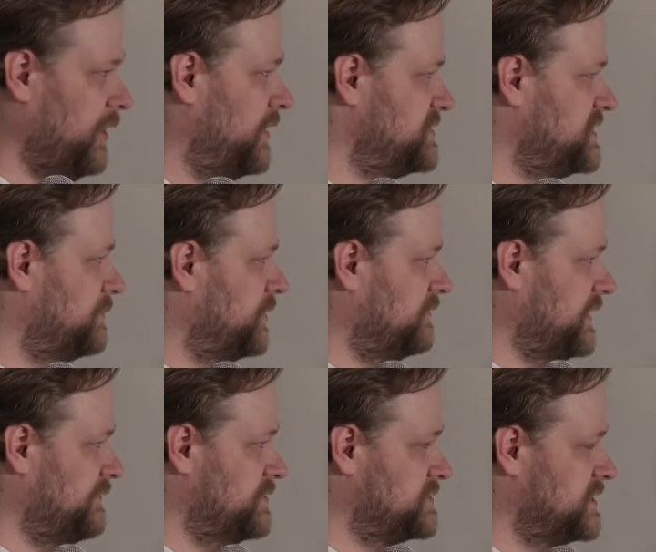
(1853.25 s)
a large number of
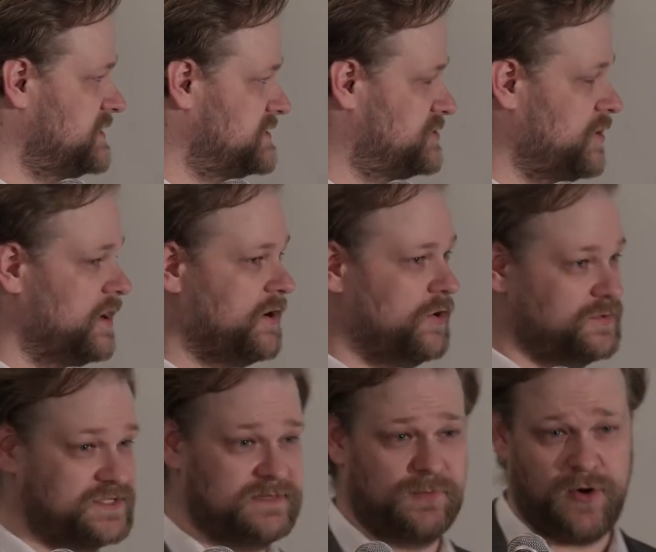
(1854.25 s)
levels because Tronc
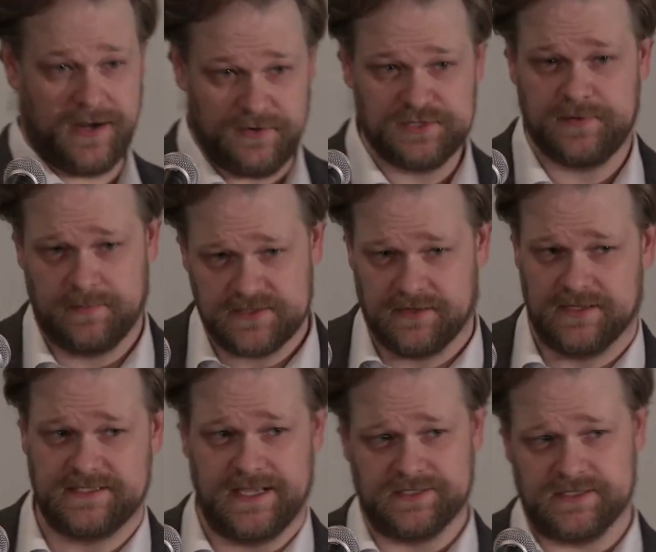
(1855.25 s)
owns some great newspapers, the
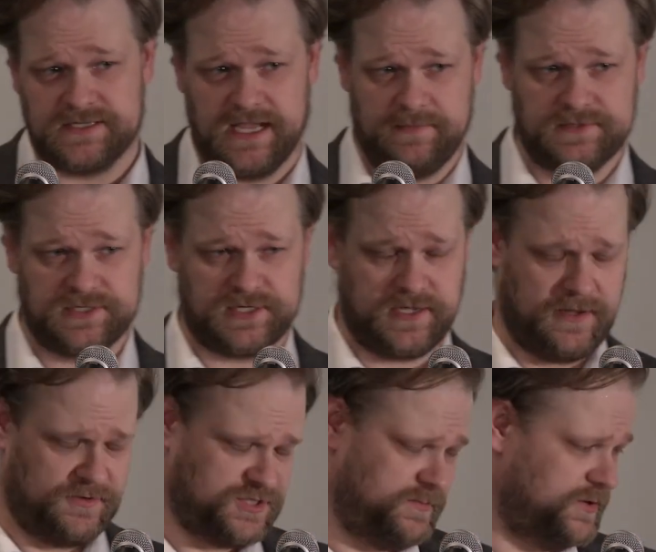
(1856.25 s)
Los Angeles Times, the
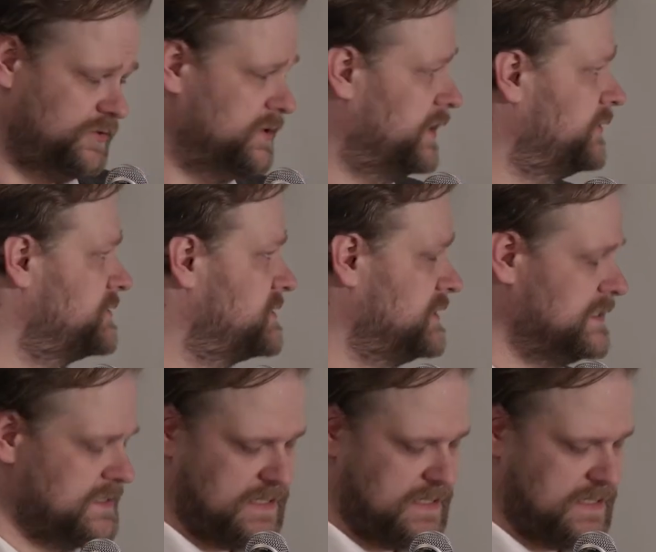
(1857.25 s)
Chicago Tribune, others.